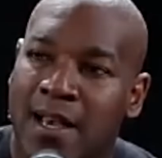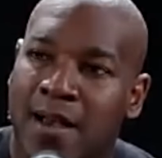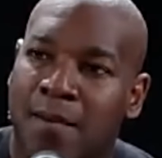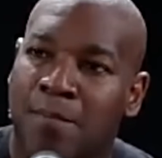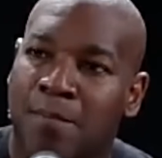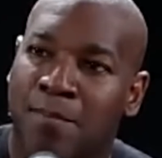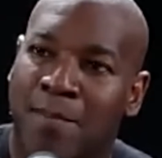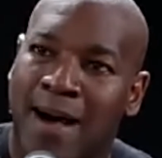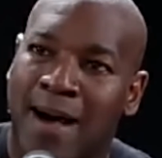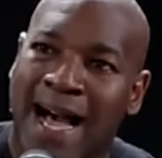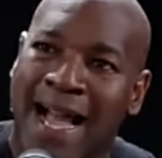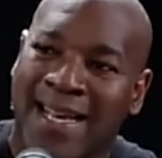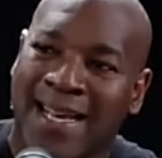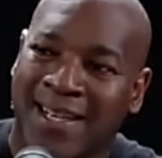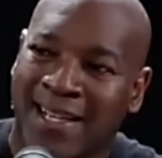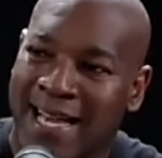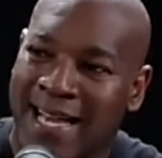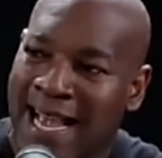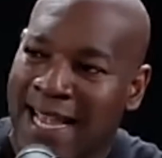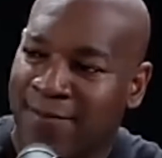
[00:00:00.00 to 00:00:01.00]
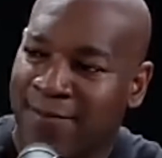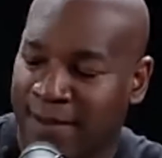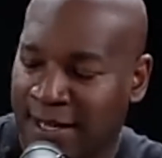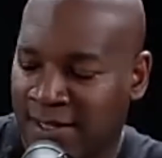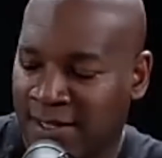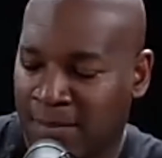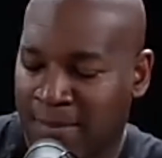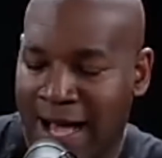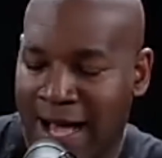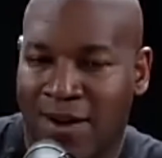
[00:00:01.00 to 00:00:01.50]
my life
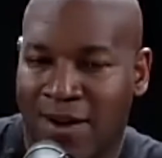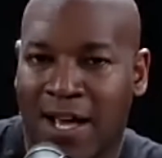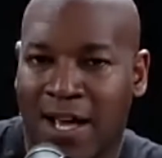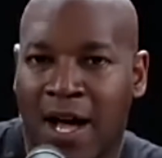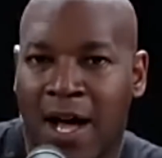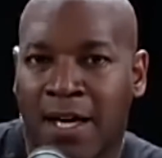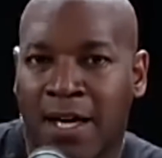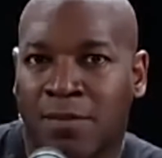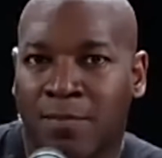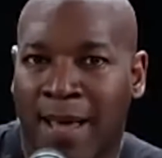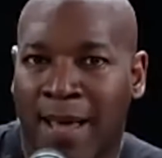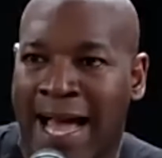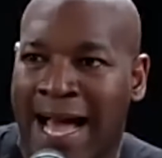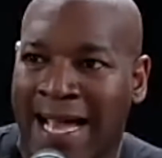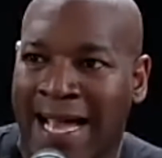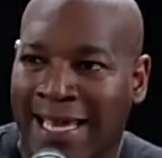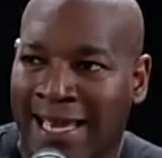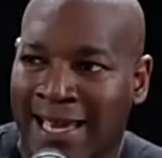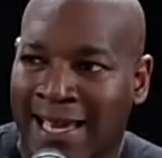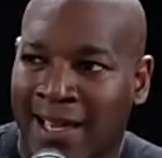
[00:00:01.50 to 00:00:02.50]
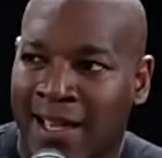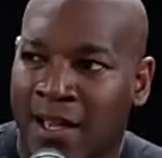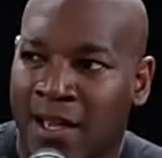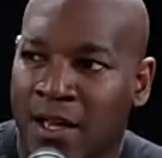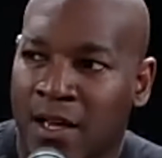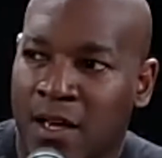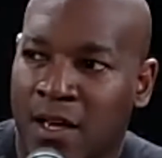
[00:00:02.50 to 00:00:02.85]
is about unpacking